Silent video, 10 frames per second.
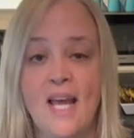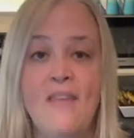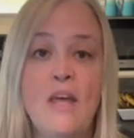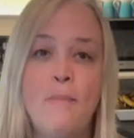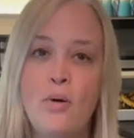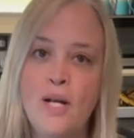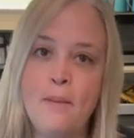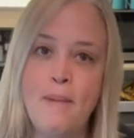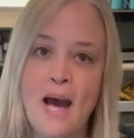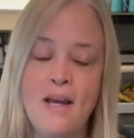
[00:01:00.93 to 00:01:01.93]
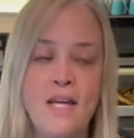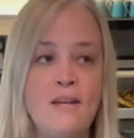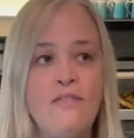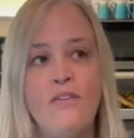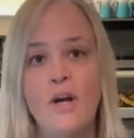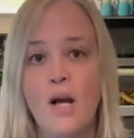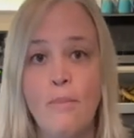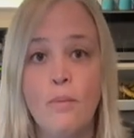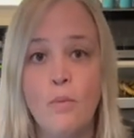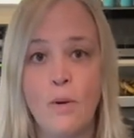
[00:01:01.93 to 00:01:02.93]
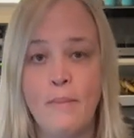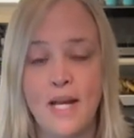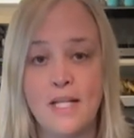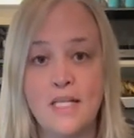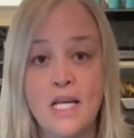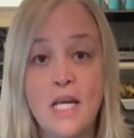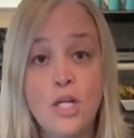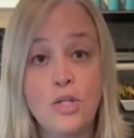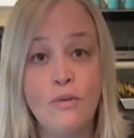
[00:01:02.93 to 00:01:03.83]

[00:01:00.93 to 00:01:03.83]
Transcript: and then put it back in for a couple more minutes. So